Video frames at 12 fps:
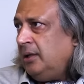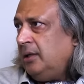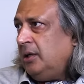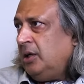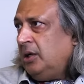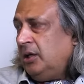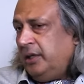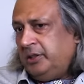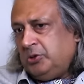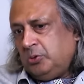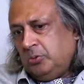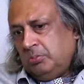Yes.
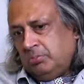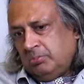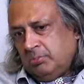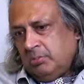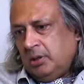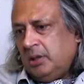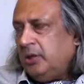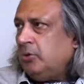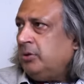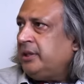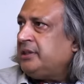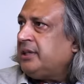Is to,
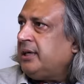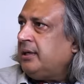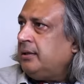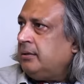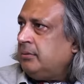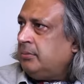resettle,